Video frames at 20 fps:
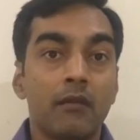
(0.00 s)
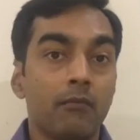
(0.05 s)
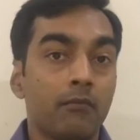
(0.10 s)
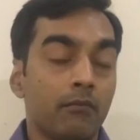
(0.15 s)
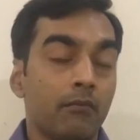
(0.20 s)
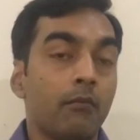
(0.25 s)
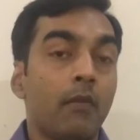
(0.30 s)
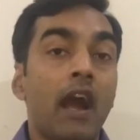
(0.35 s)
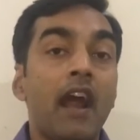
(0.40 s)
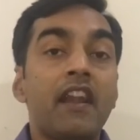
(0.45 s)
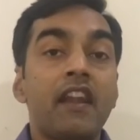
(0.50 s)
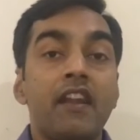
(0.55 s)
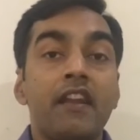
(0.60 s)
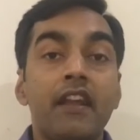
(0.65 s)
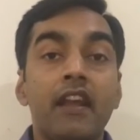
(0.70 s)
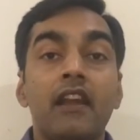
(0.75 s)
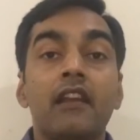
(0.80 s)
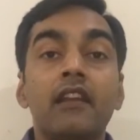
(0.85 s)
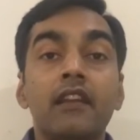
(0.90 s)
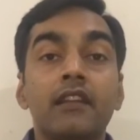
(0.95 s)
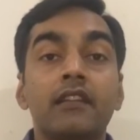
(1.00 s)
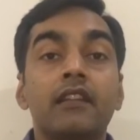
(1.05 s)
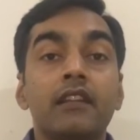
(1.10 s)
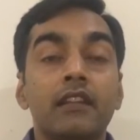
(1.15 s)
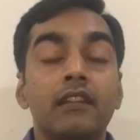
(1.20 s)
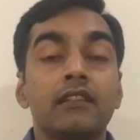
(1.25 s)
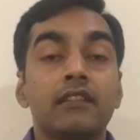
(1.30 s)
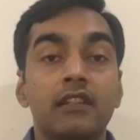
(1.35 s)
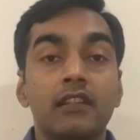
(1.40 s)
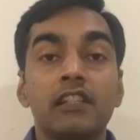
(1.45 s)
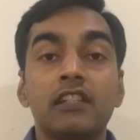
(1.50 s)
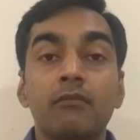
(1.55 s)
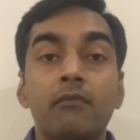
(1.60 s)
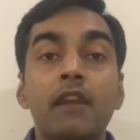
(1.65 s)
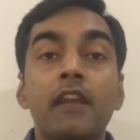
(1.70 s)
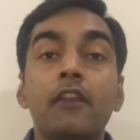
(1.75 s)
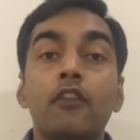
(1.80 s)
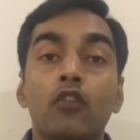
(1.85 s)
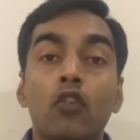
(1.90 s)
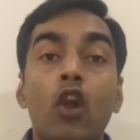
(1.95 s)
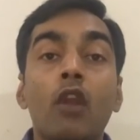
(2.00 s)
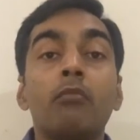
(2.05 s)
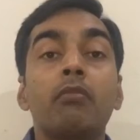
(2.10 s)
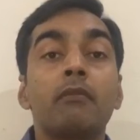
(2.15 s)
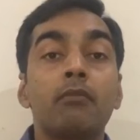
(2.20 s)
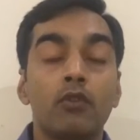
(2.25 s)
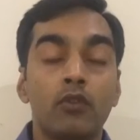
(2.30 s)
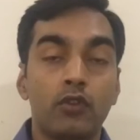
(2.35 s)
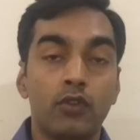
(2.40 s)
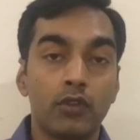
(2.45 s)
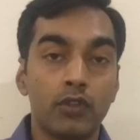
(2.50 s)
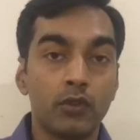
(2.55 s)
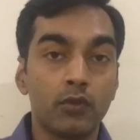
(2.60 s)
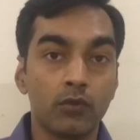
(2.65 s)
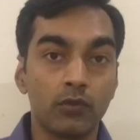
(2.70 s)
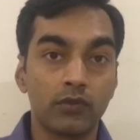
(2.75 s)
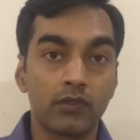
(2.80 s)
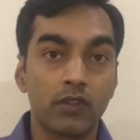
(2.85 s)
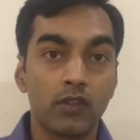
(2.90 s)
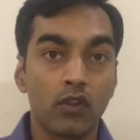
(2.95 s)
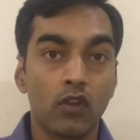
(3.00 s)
my data analytics skills may not be put to use.